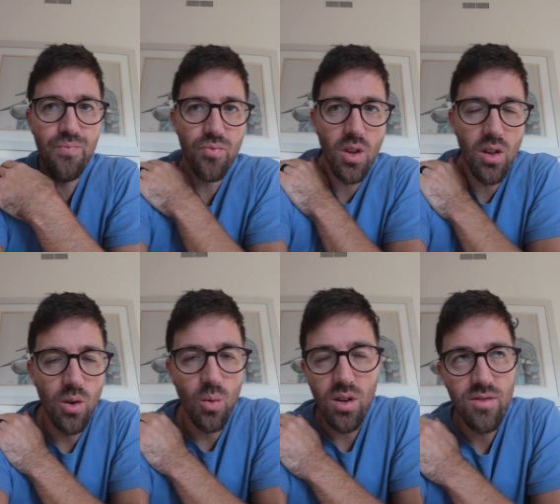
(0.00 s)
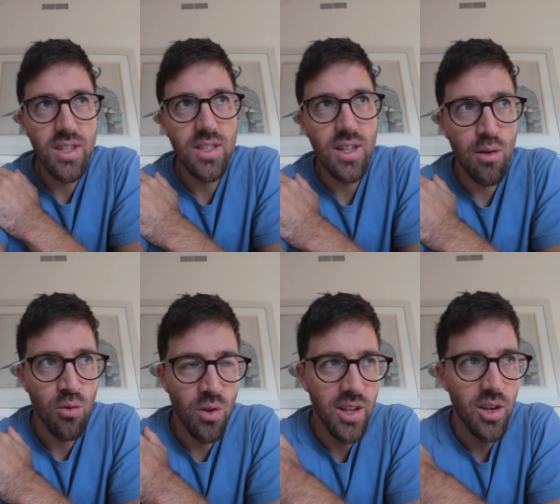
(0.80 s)
And the one reason I
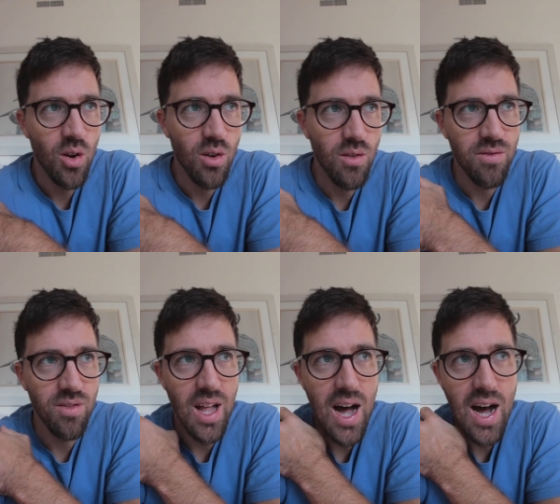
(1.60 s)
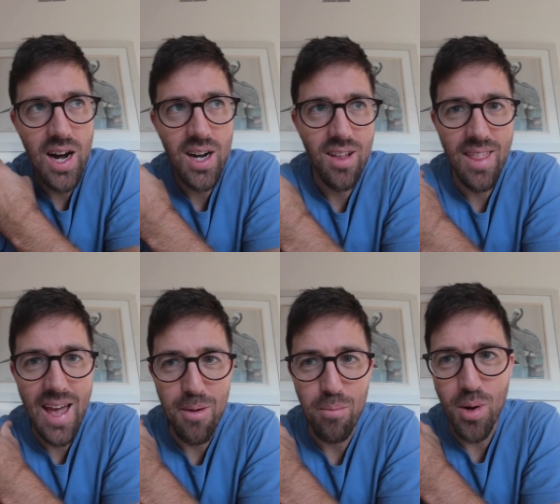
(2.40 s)
really don't vlog
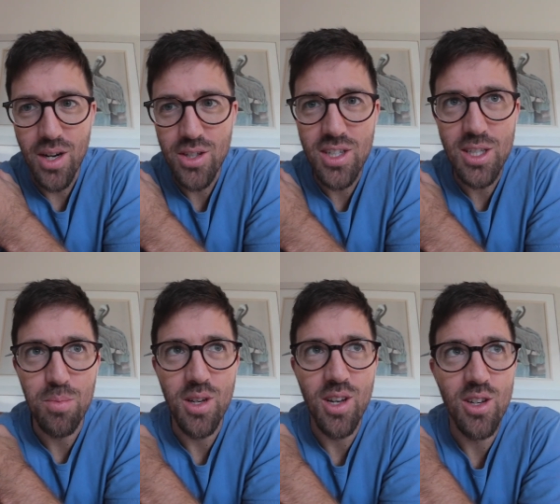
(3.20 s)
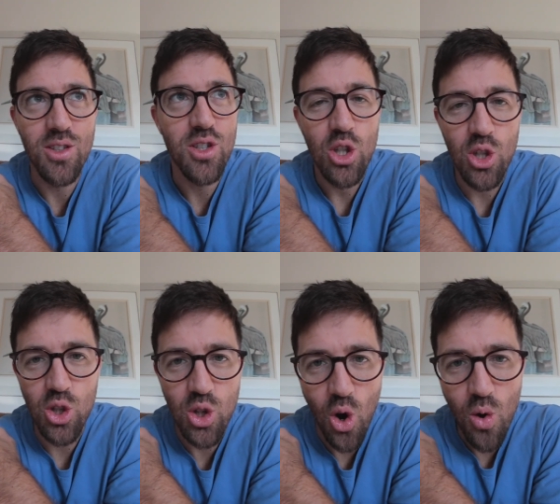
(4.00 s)
that much is because
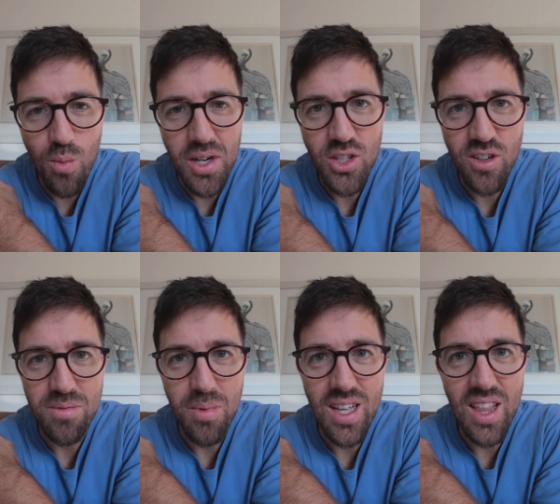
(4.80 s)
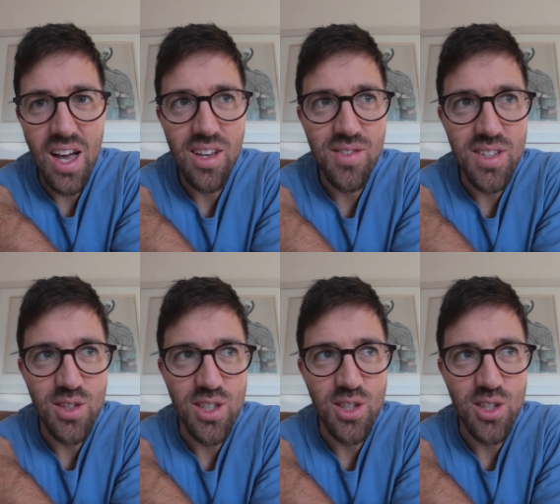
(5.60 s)
so much of my life is